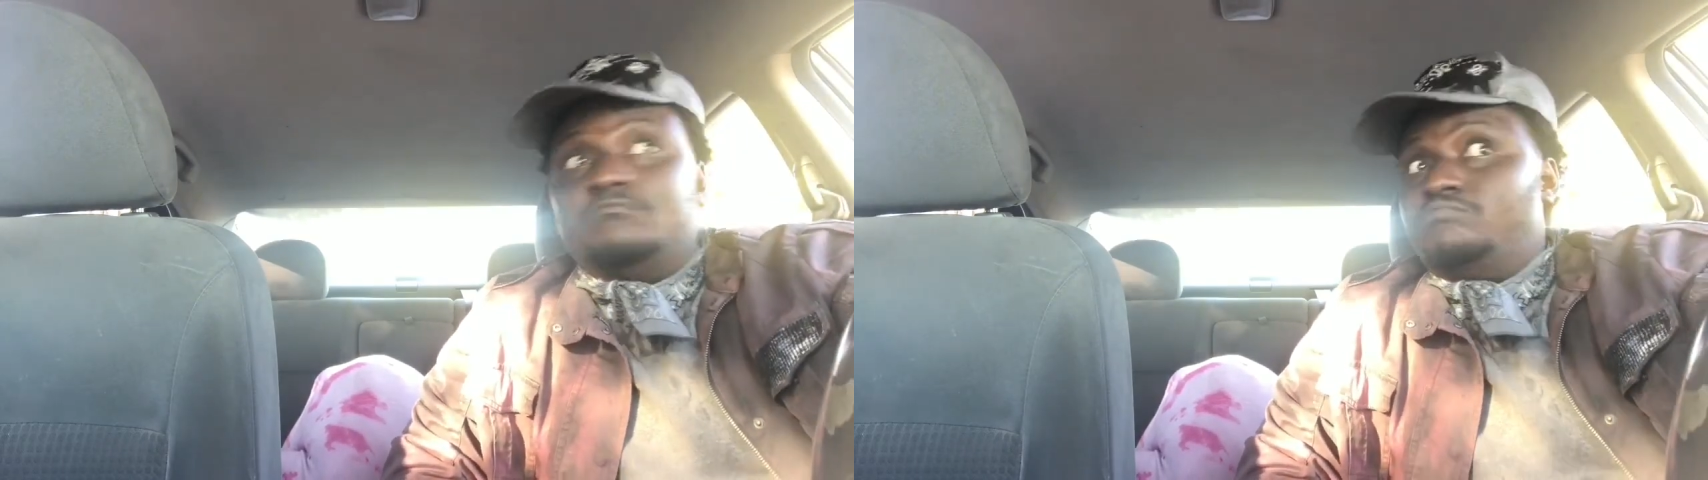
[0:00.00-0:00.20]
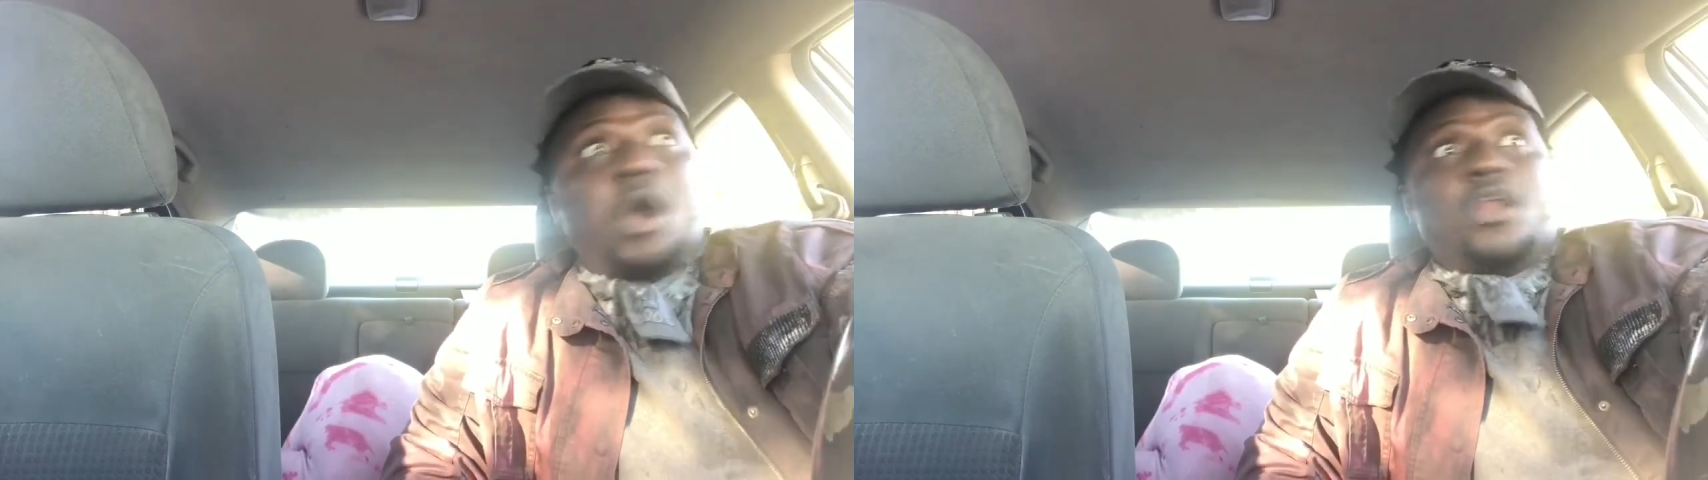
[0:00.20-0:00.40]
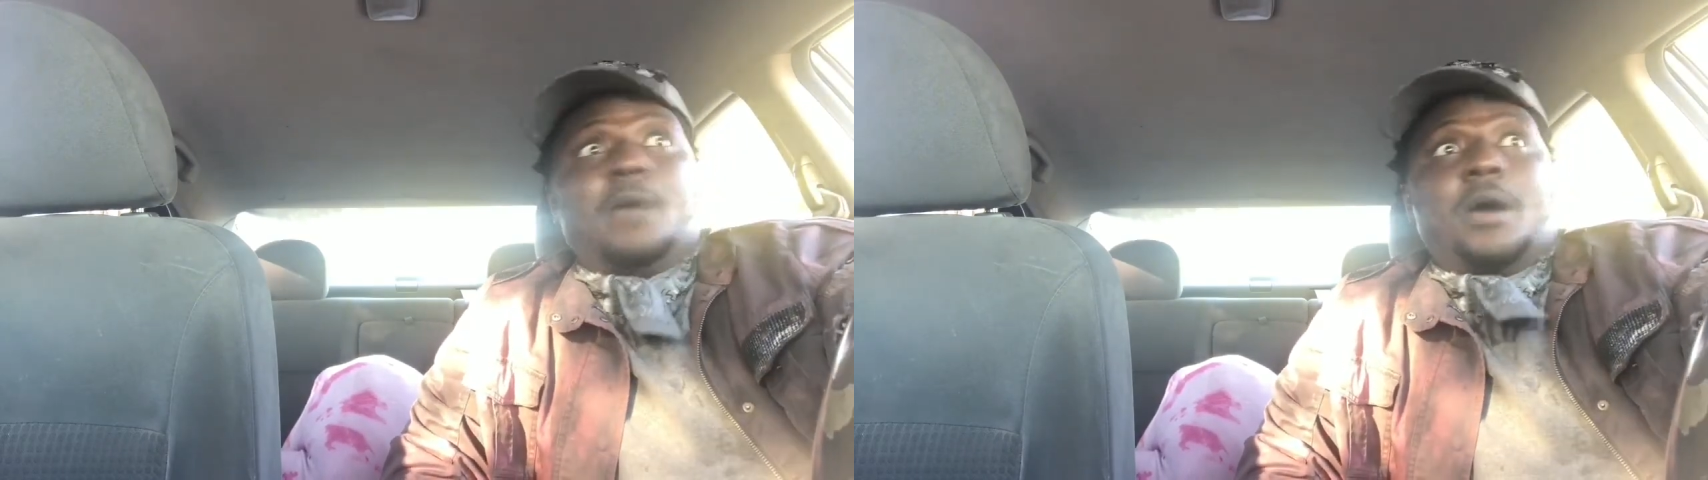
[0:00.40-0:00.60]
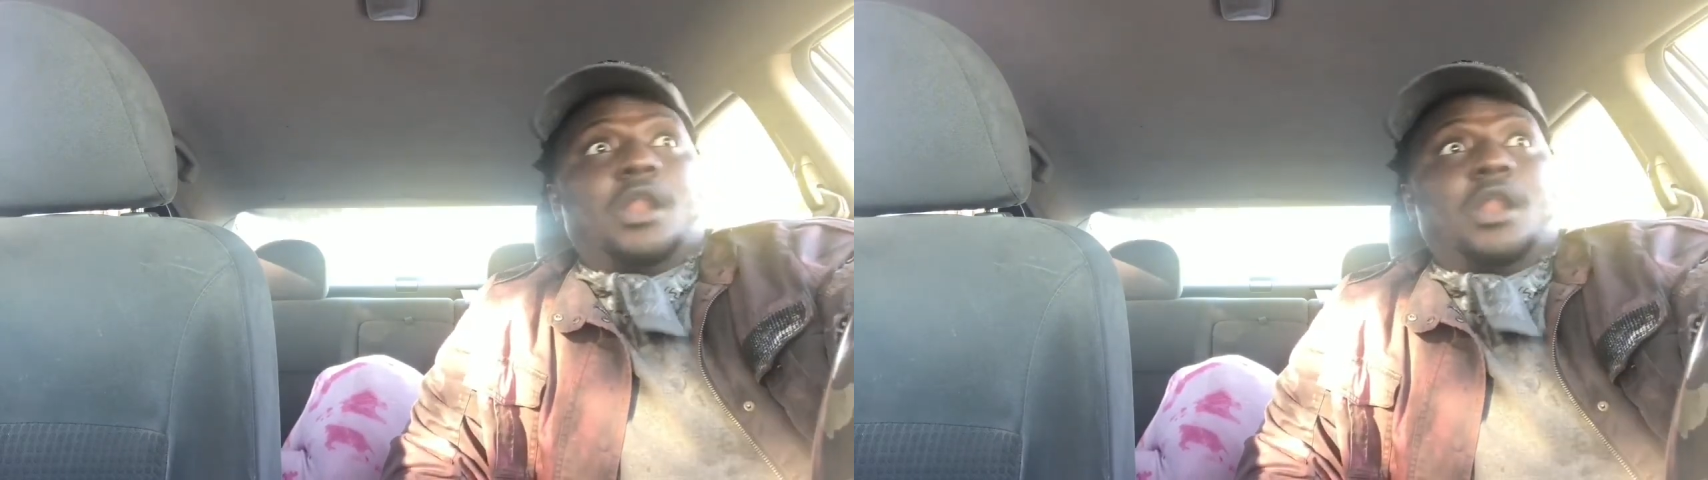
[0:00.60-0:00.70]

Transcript: Booty,